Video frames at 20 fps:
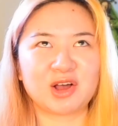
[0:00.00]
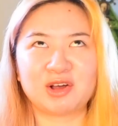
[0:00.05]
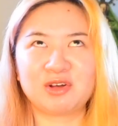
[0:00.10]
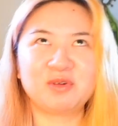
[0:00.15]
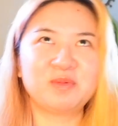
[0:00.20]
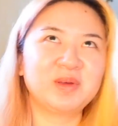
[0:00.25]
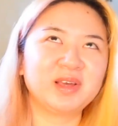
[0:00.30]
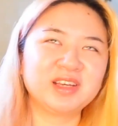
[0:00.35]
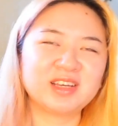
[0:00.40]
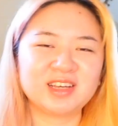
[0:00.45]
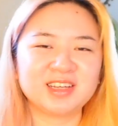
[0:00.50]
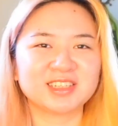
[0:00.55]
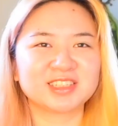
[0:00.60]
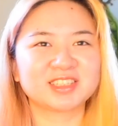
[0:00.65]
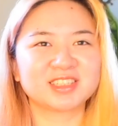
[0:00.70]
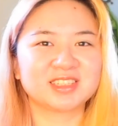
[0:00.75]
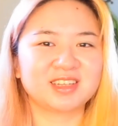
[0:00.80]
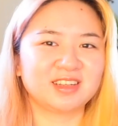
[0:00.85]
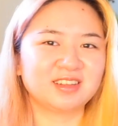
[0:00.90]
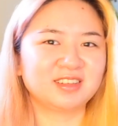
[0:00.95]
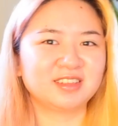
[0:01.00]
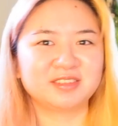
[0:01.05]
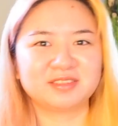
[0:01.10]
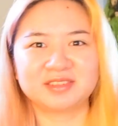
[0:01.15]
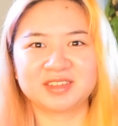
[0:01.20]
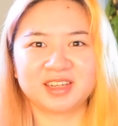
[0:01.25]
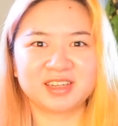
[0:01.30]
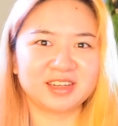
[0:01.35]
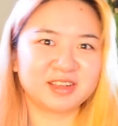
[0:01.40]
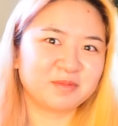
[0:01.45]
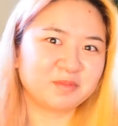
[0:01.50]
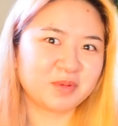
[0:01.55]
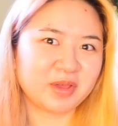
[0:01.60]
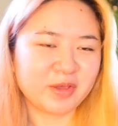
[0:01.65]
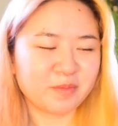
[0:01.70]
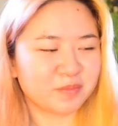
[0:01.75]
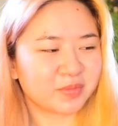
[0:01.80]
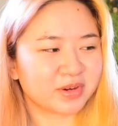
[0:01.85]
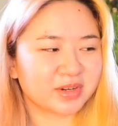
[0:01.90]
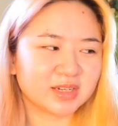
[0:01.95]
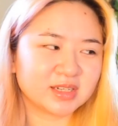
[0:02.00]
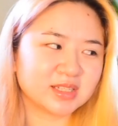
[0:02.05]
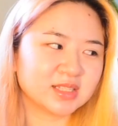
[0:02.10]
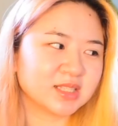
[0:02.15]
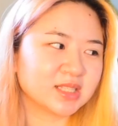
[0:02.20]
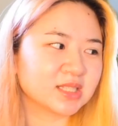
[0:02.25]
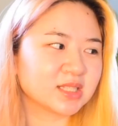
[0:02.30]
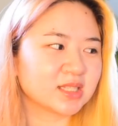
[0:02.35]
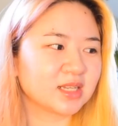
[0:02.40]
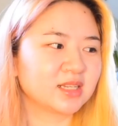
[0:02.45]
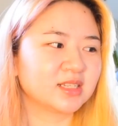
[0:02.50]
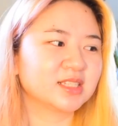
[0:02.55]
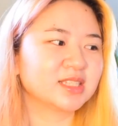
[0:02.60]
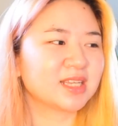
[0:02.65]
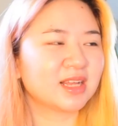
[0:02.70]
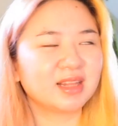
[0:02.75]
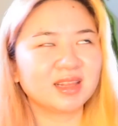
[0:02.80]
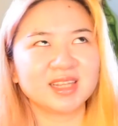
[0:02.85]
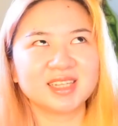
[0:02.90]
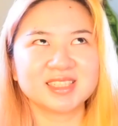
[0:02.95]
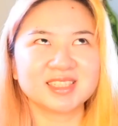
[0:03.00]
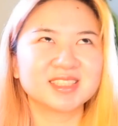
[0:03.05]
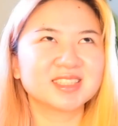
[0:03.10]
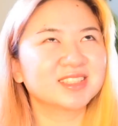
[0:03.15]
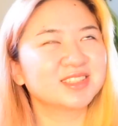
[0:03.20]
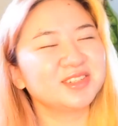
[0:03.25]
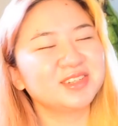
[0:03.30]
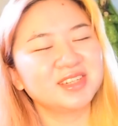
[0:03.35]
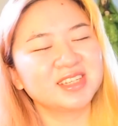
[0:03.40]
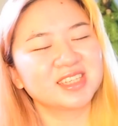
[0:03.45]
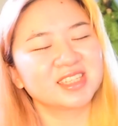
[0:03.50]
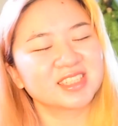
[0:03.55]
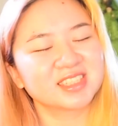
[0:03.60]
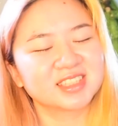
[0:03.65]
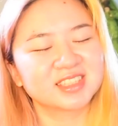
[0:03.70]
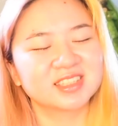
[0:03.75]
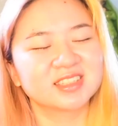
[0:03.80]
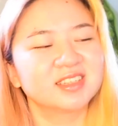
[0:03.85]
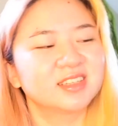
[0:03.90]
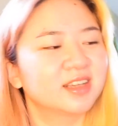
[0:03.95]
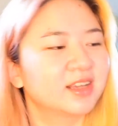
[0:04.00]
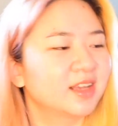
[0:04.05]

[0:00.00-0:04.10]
oh my gosh, I love writing papers. So let's do this.